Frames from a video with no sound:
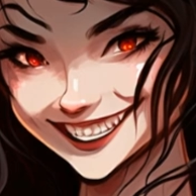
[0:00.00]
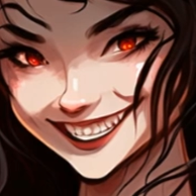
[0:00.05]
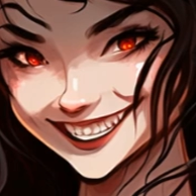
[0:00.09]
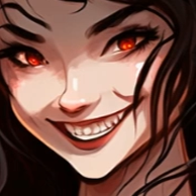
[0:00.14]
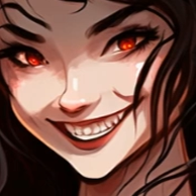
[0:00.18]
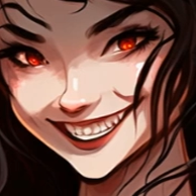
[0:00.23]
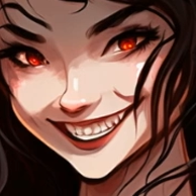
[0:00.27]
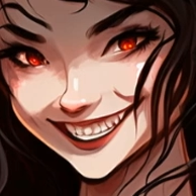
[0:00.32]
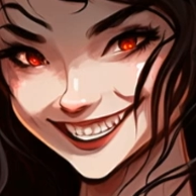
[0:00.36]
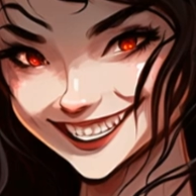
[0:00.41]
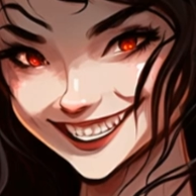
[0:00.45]

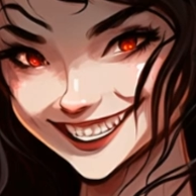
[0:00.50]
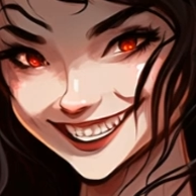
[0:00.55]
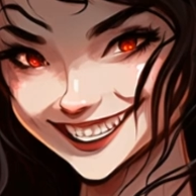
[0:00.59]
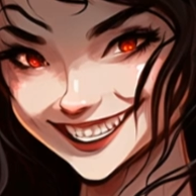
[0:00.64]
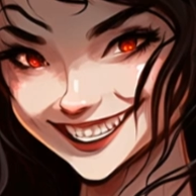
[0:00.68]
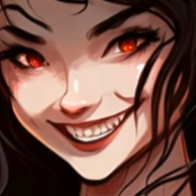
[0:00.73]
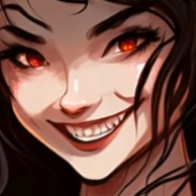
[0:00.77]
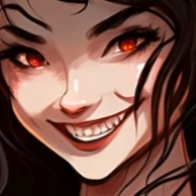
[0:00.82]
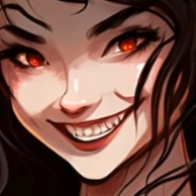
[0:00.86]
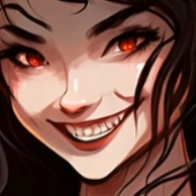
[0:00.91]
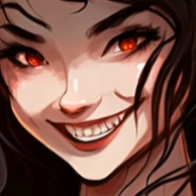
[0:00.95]

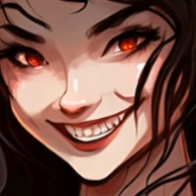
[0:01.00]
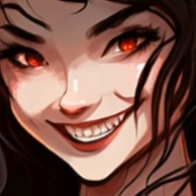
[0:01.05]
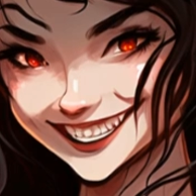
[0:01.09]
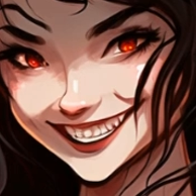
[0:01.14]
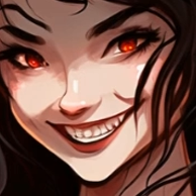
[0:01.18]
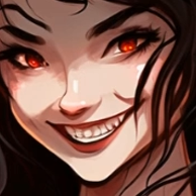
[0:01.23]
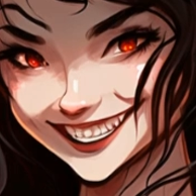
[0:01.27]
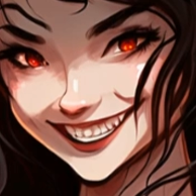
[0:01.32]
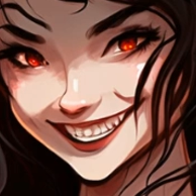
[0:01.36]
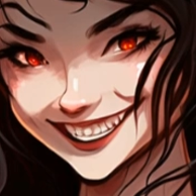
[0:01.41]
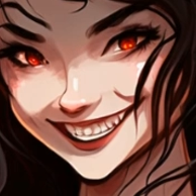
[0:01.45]

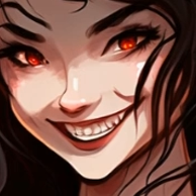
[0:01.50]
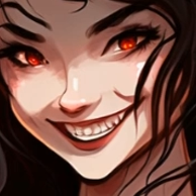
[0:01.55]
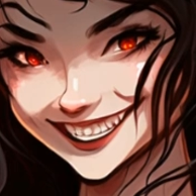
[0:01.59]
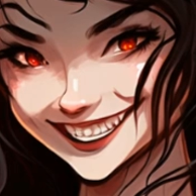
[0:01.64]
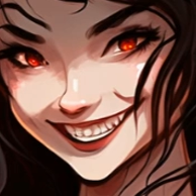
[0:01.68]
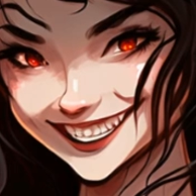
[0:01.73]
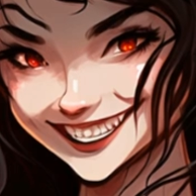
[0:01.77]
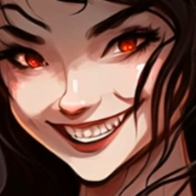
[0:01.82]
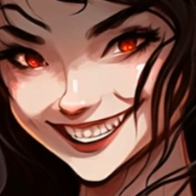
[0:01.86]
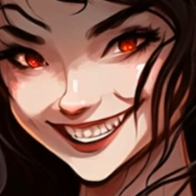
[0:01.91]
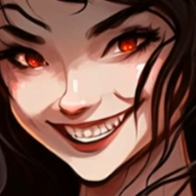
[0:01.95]

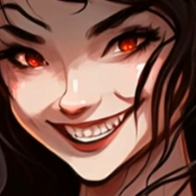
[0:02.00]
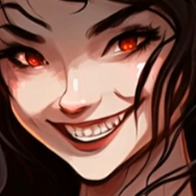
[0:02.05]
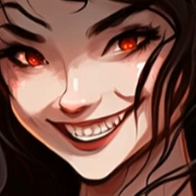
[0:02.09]
No one is speaking in this clip.